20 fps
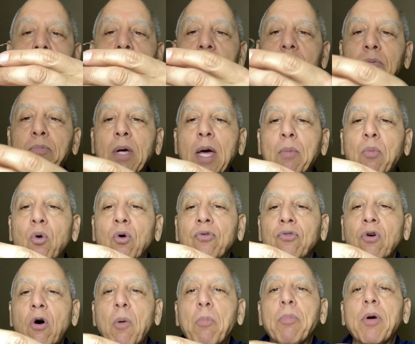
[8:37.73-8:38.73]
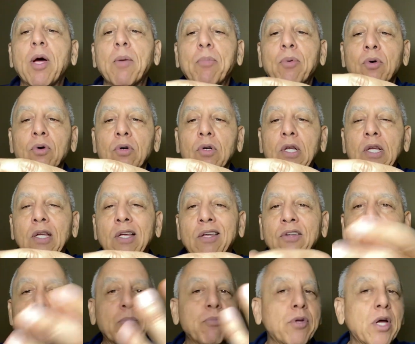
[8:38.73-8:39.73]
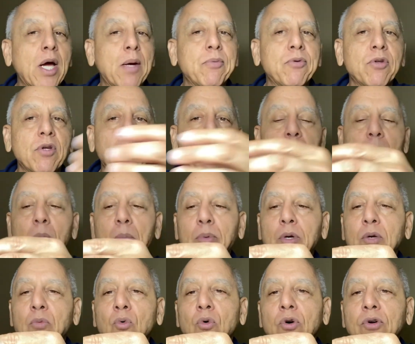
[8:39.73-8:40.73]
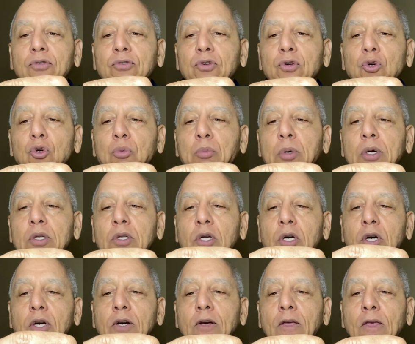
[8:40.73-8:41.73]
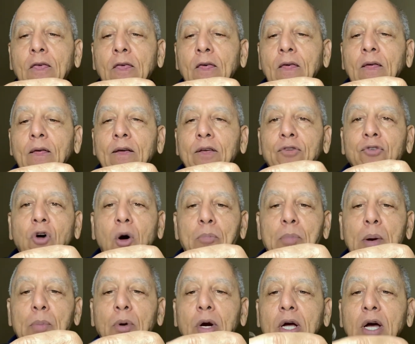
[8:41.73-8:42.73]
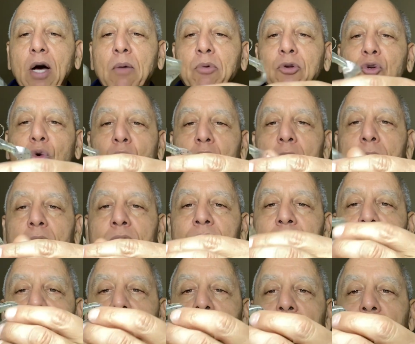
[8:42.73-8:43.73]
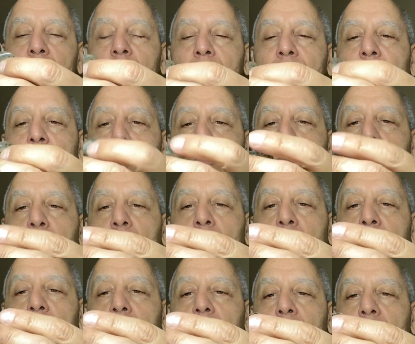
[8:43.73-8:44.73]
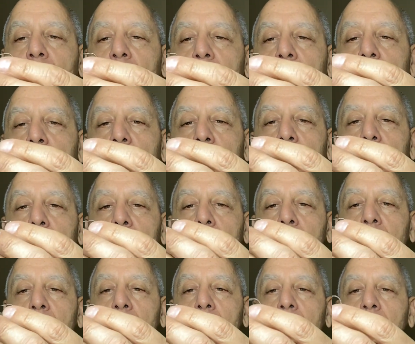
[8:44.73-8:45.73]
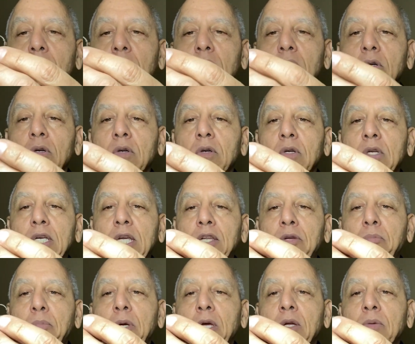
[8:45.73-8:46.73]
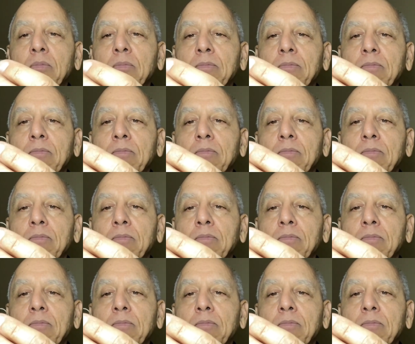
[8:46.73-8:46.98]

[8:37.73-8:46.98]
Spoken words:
This bad boy, salt and pepper. Sometimes pumpkin works too, but salt and pepper, I caught majority of my fish using the salt and pepper right here. Gets bit.